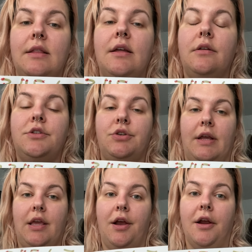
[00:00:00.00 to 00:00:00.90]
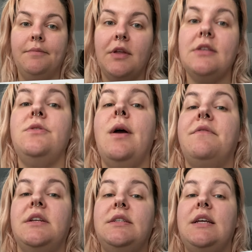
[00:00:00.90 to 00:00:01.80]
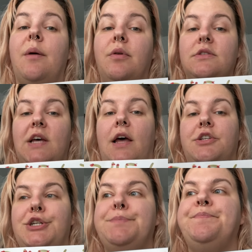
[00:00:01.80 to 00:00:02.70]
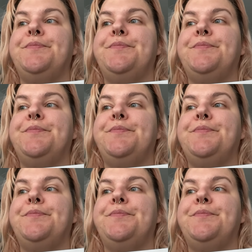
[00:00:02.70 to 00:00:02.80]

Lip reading: little trickier because you have to double touch.